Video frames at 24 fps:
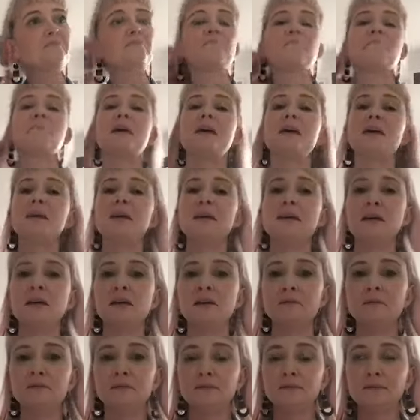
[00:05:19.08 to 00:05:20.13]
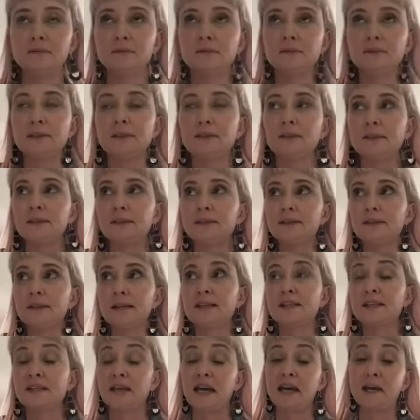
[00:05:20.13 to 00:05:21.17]
making a
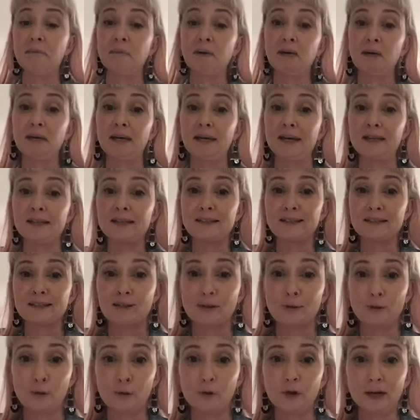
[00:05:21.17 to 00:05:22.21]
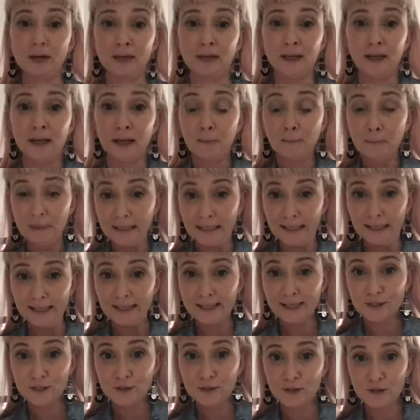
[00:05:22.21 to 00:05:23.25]
statement, I guess, or a
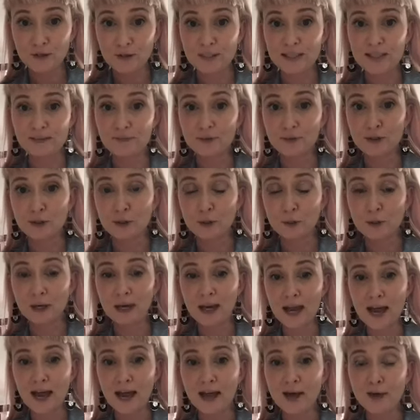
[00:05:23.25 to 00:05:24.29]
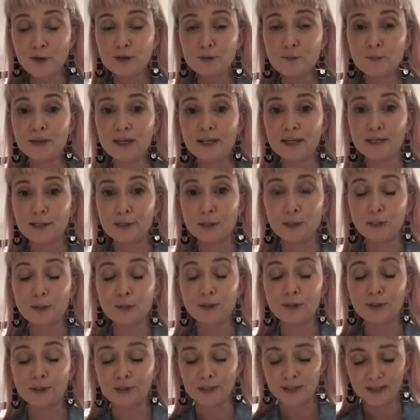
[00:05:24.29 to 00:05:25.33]
plea to those of us who are loud, me
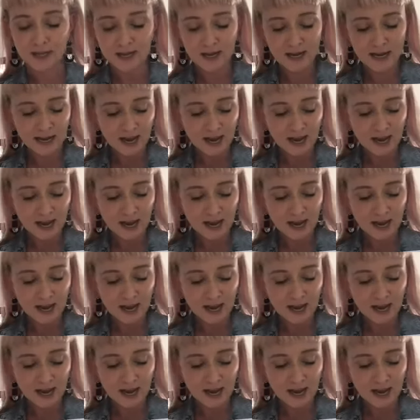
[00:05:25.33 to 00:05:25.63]
included,